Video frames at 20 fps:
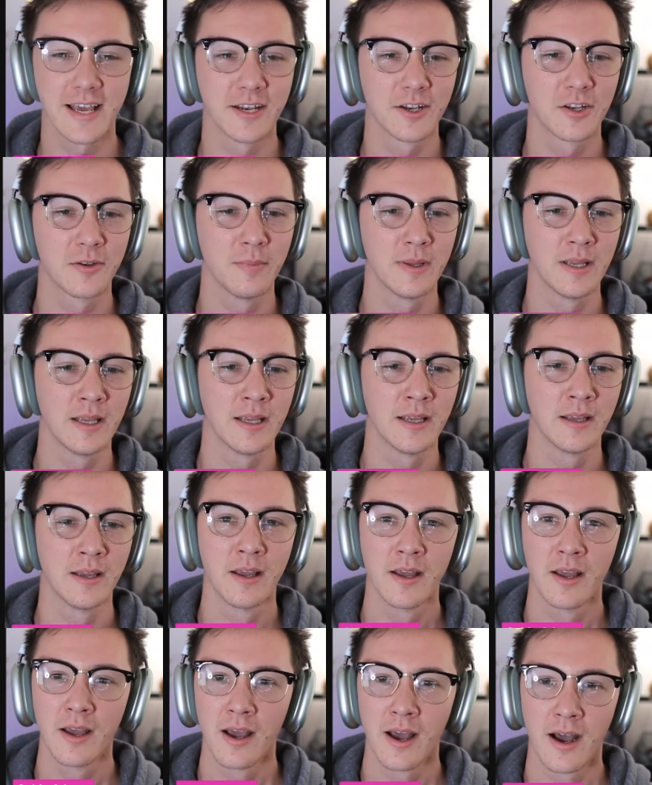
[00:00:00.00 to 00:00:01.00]
to be
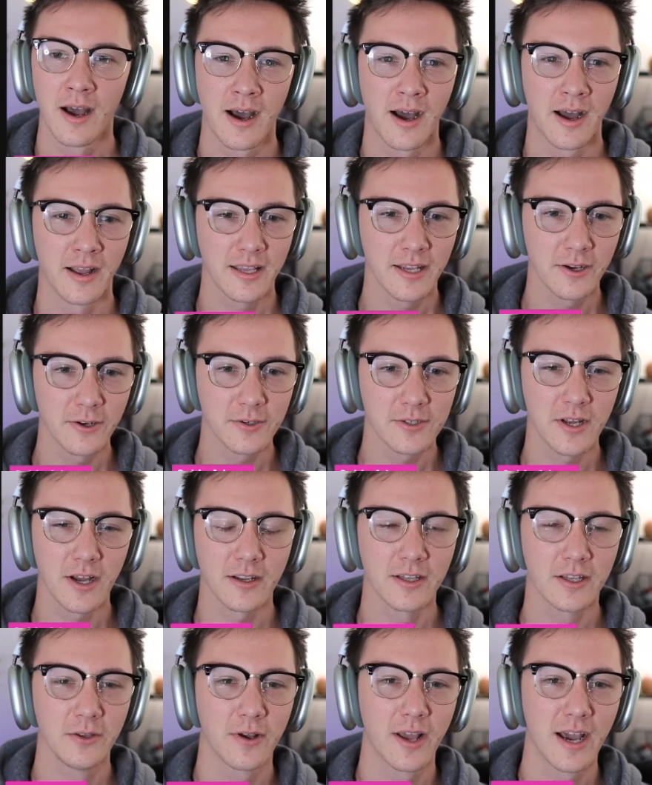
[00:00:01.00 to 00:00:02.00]
here talking to
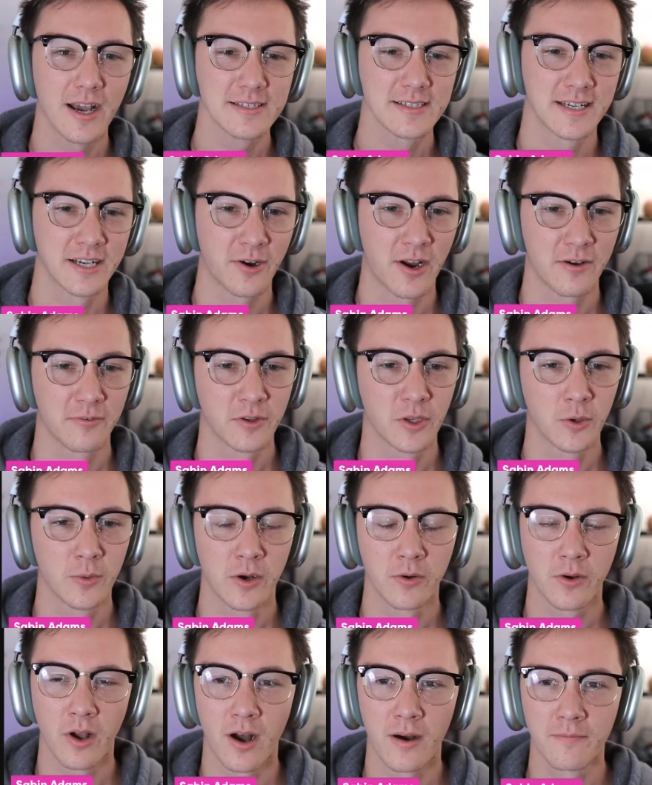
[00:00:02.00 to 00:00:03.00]
you guys at GraphQL
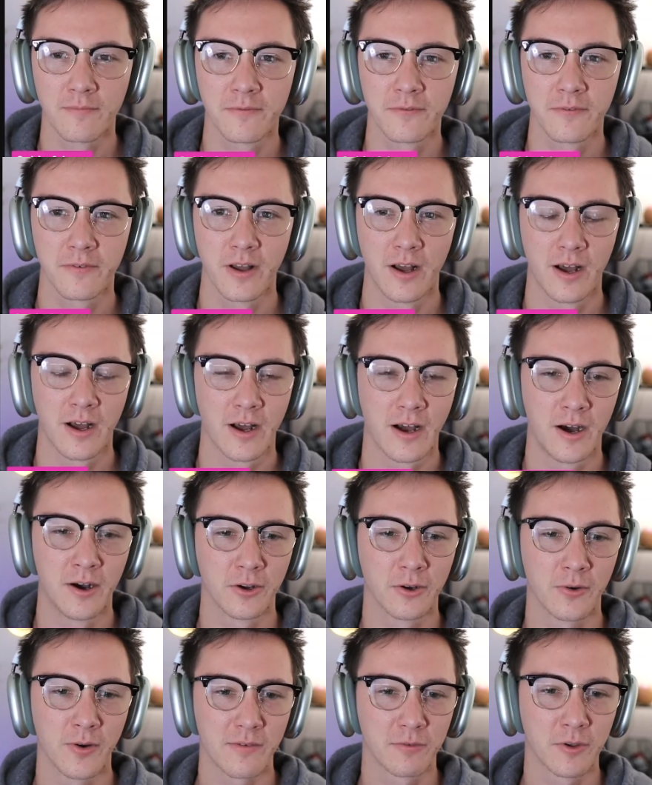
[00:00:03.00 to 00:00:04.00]
Conf.
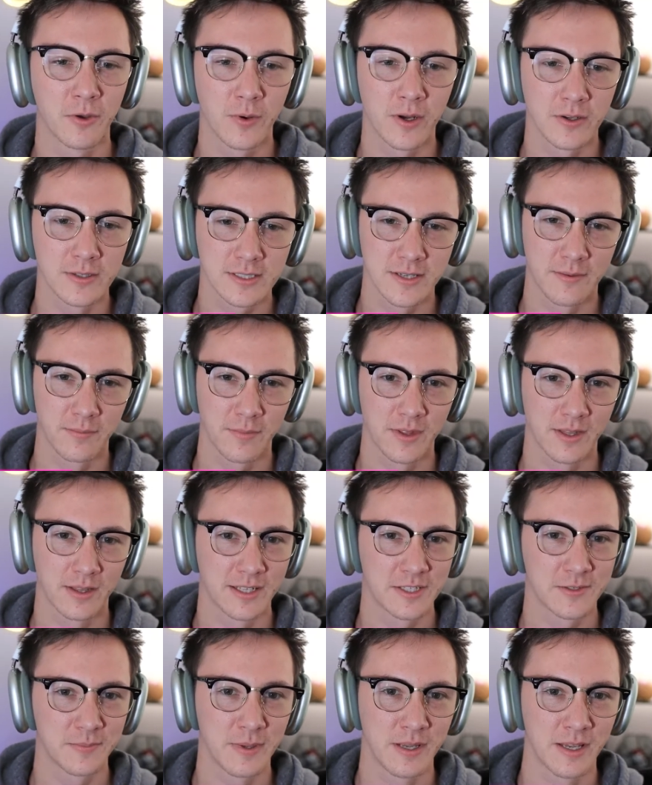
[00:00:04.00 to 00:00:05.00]
GraphQL is something that's
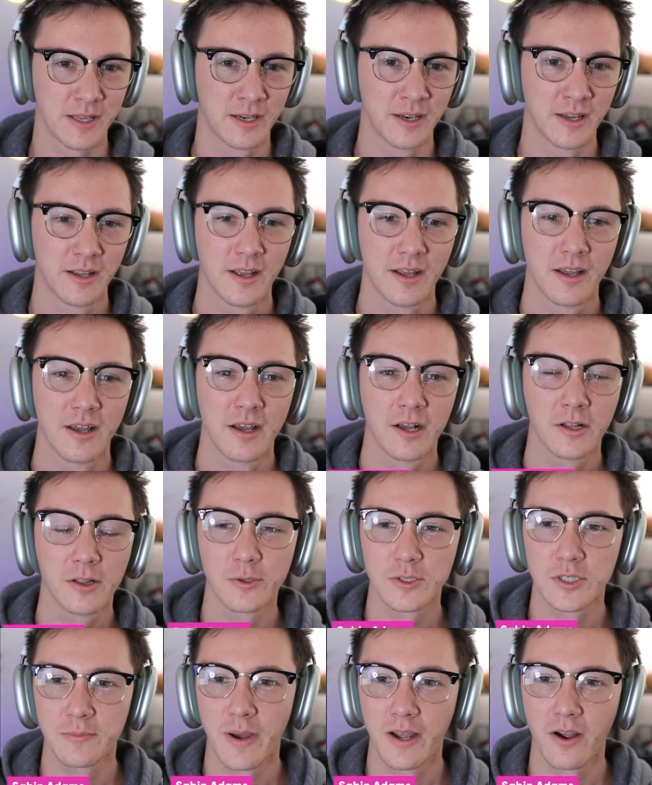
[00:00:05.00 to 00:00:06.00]
been close to
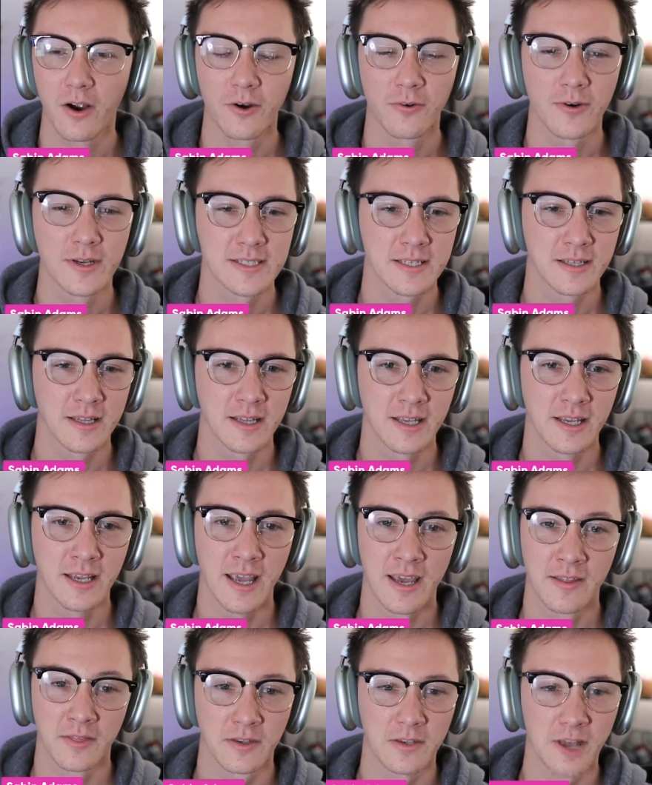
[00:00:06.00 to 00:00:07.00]
my heart recently, and
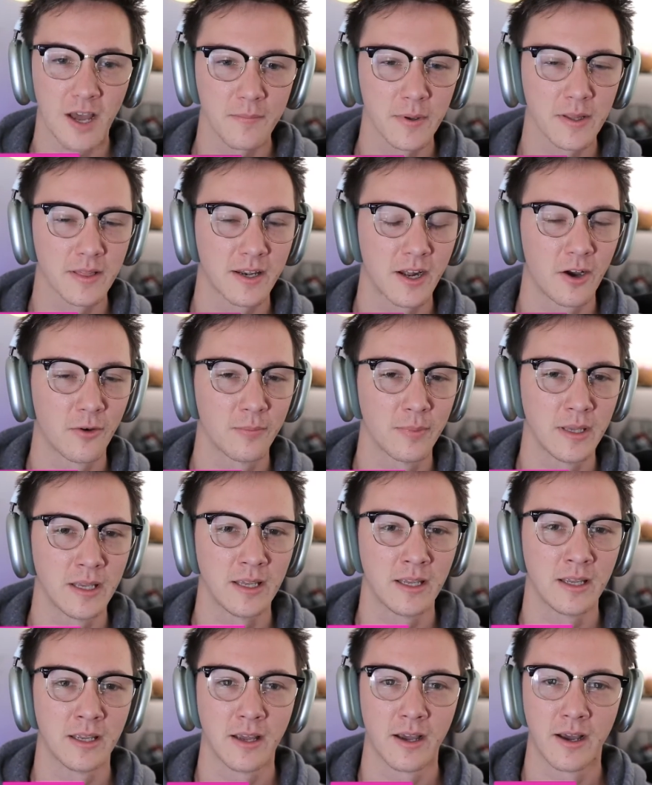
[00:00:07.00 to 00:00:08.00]
the topic that I'll
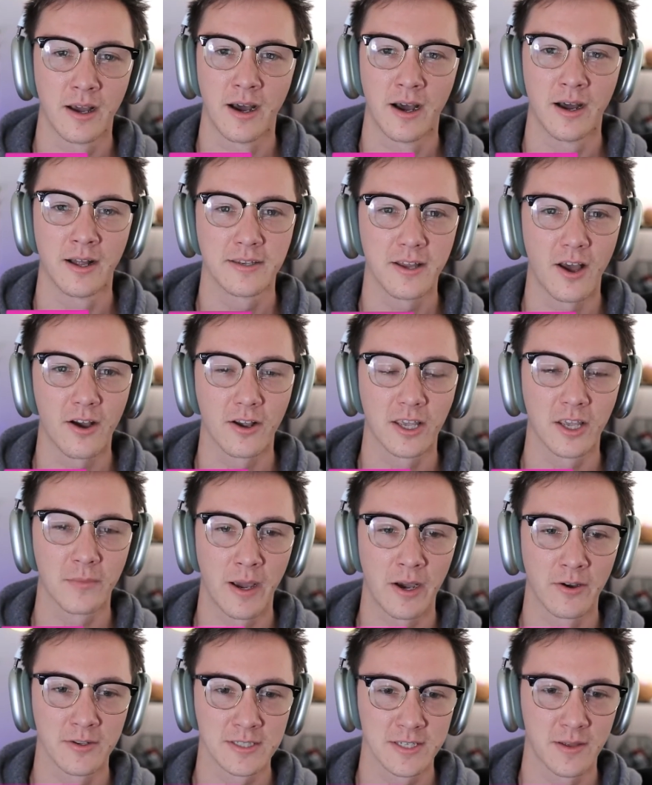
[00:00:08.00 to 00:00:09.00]
be talking about
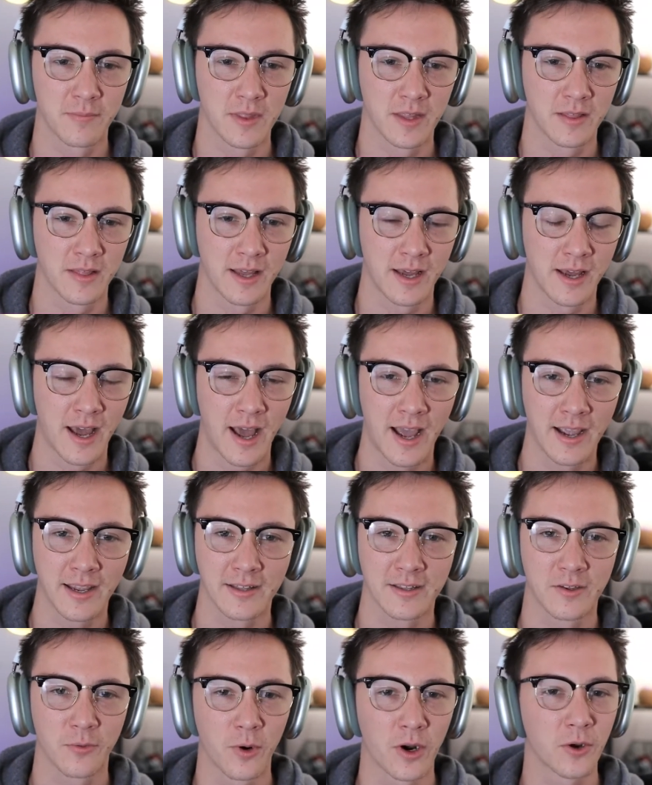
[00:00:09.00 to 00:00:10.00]
is something that I get to
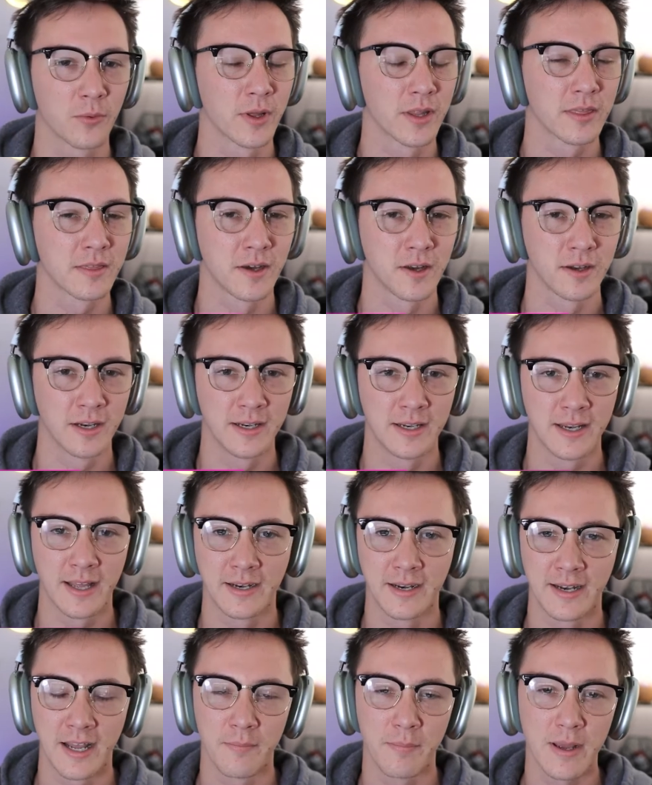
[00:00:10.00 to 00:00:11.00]
work with on a
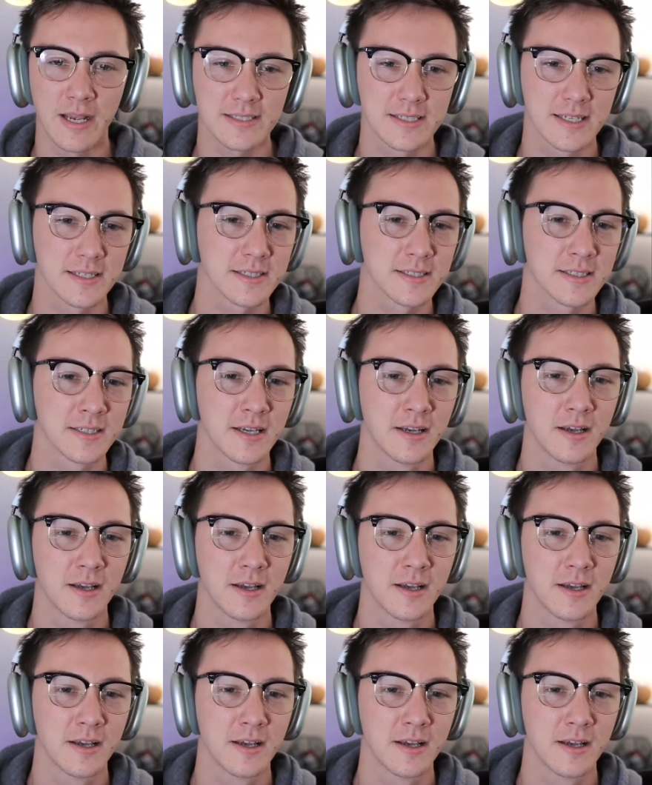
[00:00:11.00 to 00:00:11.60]
day-to-day basis.